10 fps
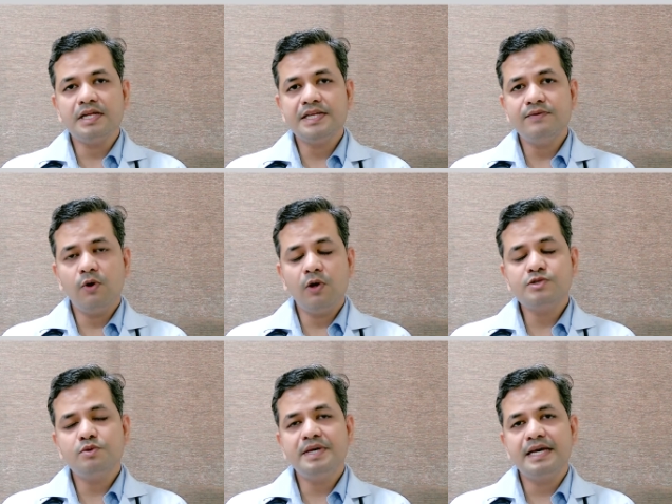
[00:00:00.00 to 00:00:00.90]
there will
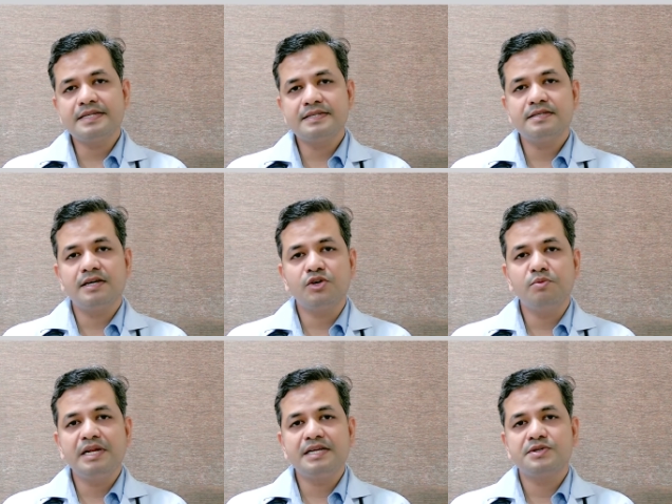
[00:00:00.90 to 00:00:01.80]
also be excess
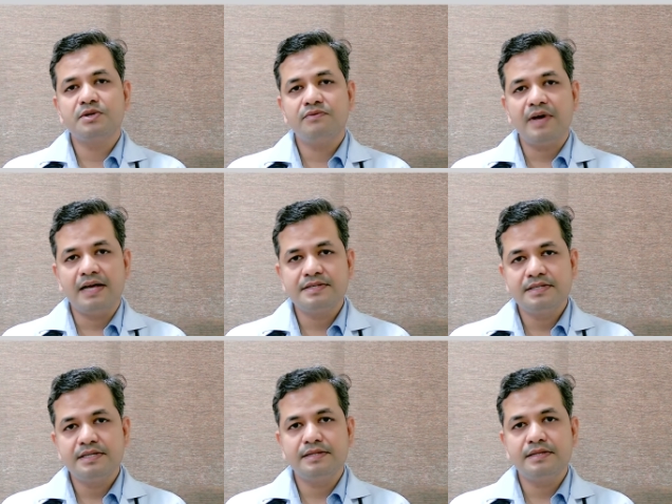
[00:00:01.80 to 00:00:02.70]
accumulation of
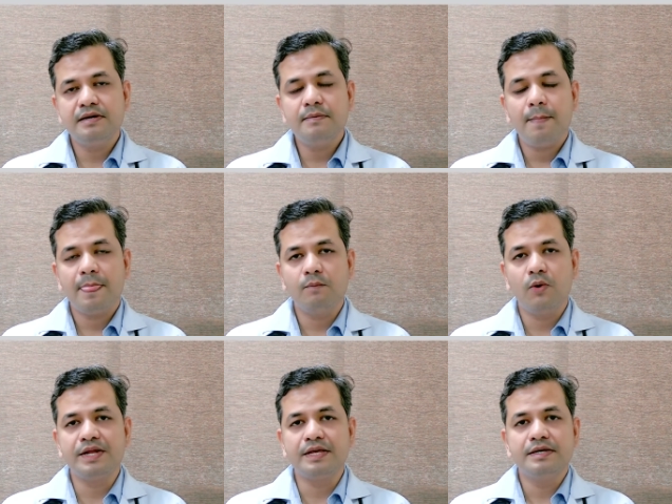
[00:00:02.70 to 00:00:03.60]
acid in the
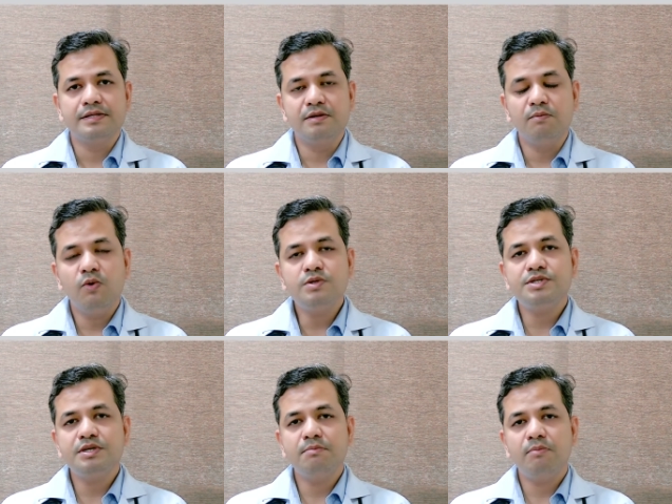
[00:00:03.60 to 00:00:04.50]
body. The
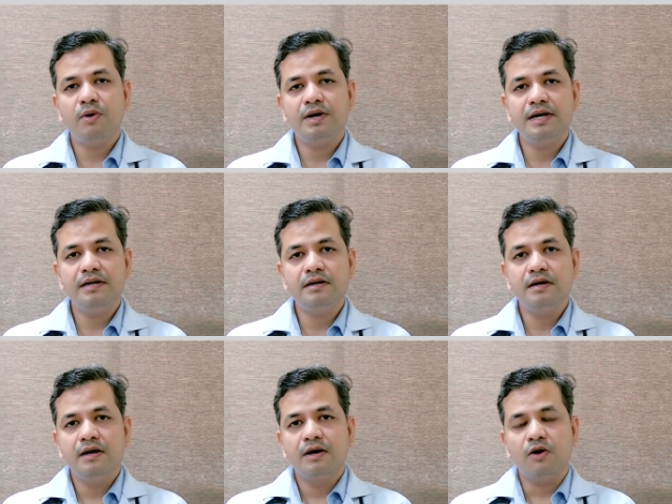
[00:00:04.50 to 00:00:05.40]
most important
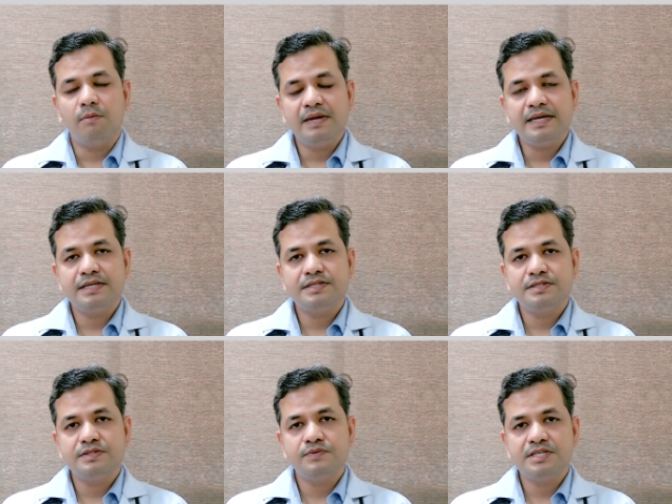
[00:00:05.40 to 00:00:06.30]

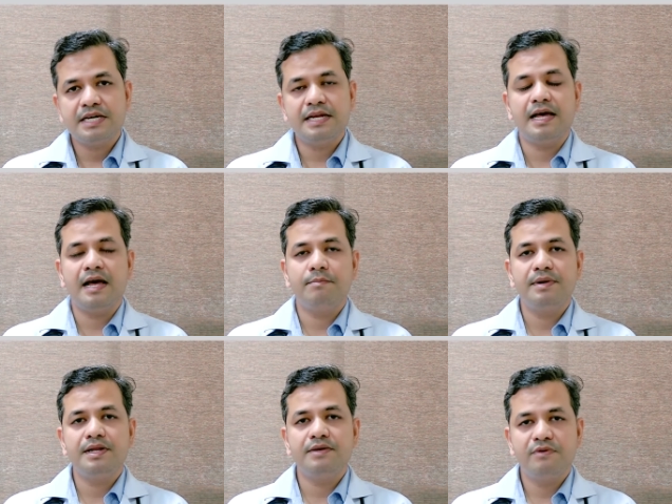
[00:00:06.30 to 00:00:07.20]
complications which can
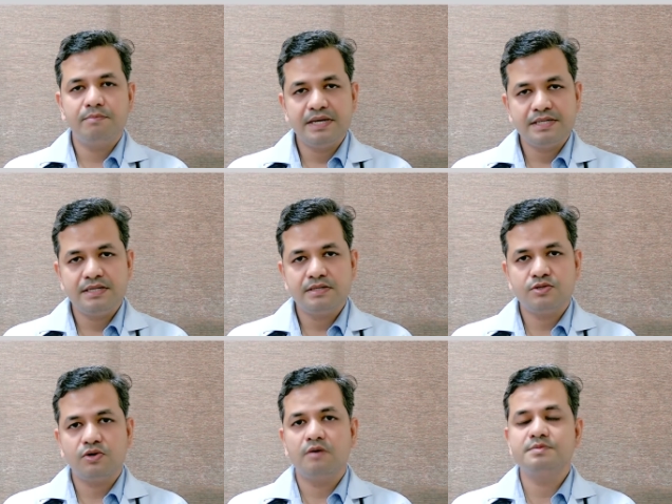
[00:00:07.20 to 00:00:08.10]
happen if a patient
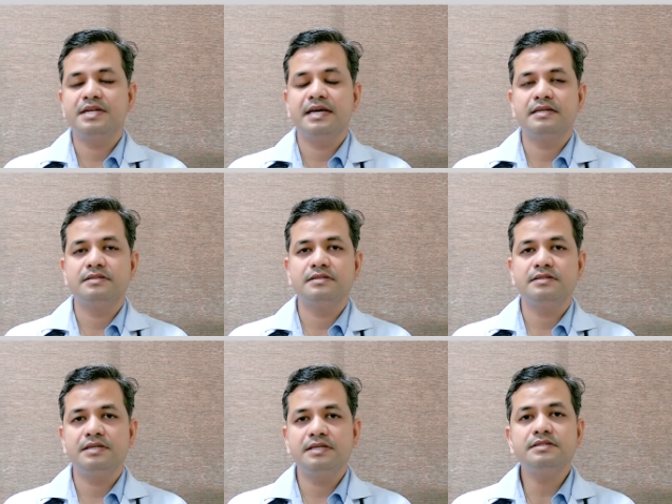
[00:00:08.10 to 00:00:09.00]
stops
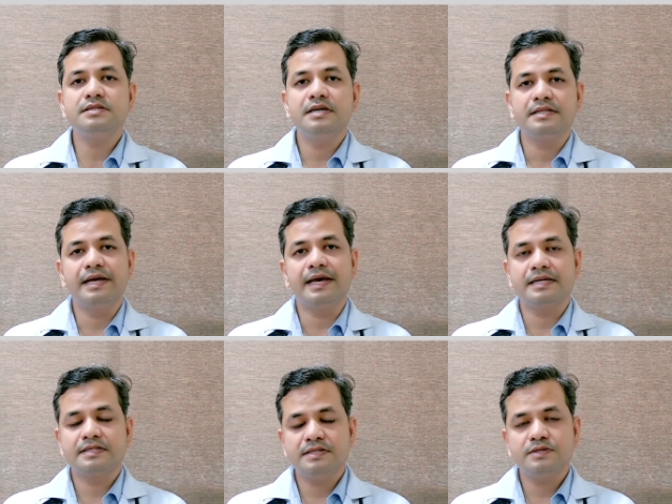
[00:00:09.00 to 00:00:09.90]
dialysis is the
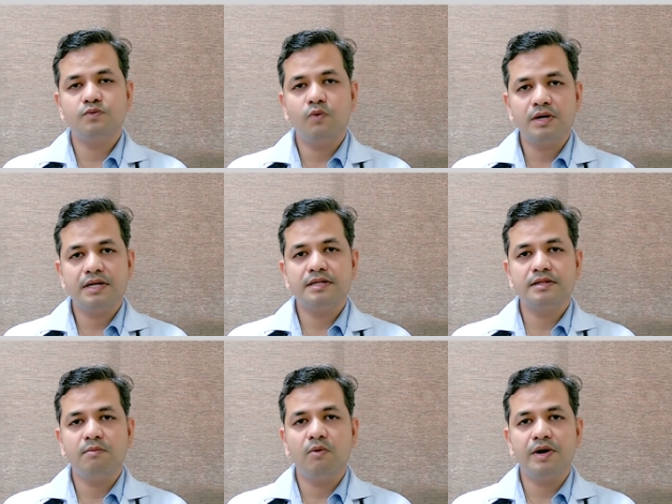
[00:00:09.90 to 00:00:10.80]
excess water
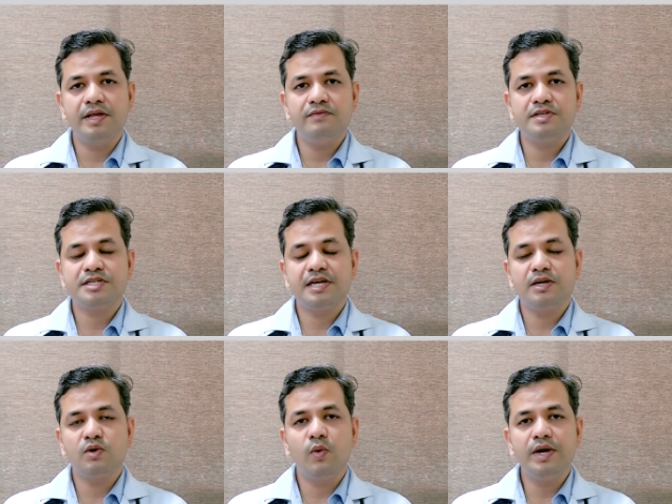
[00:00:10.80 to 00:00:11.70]
in the body, which
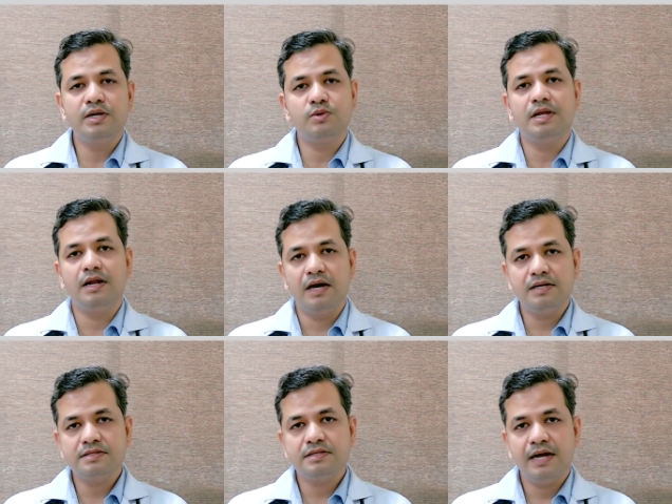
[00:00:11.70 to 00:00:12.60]
can go into the
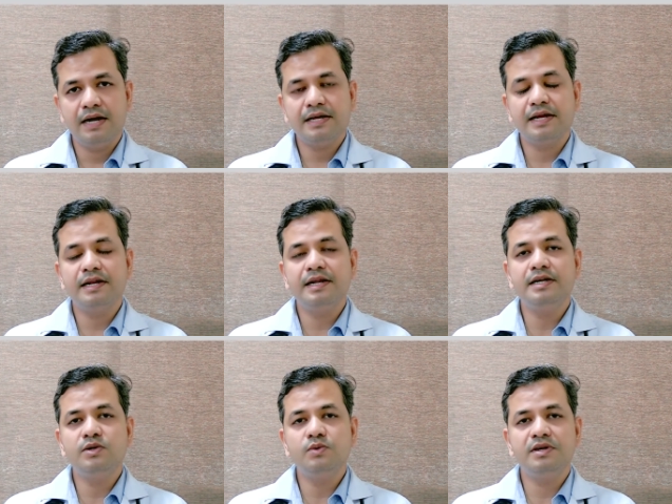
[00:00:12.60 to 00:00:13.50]
lungs and can
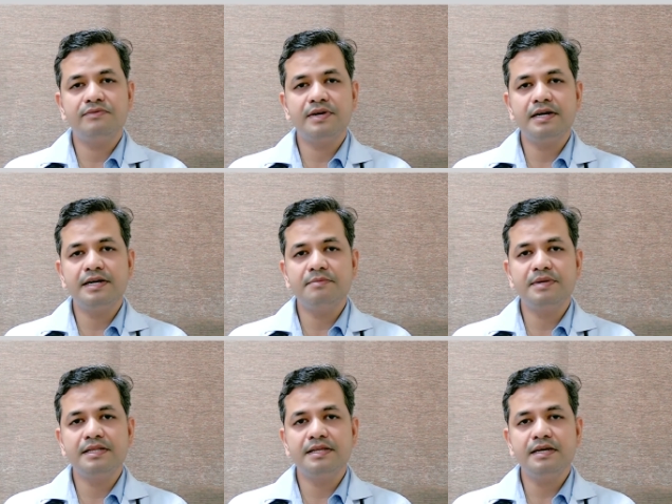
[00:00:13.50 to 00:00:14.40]
lead to difficulty
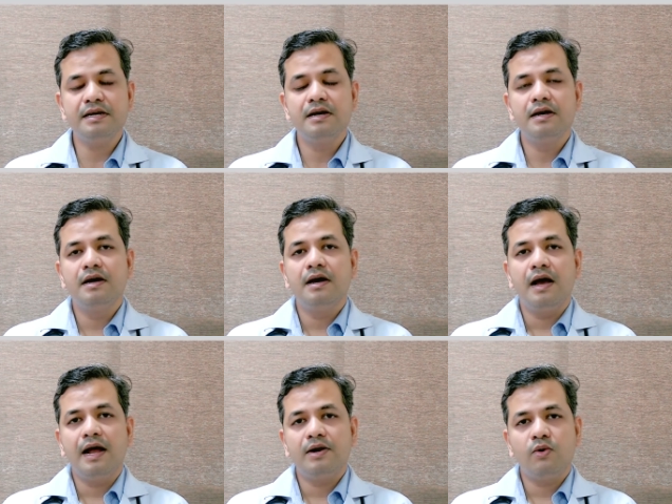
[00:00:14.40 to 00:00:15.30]
breathing
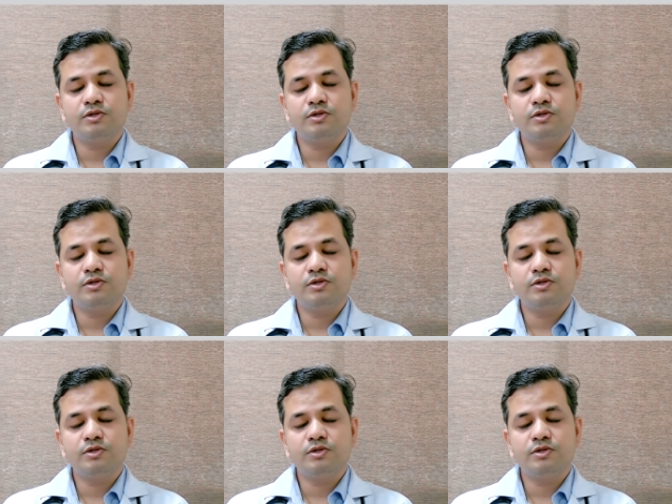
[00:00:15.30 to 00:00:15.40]
and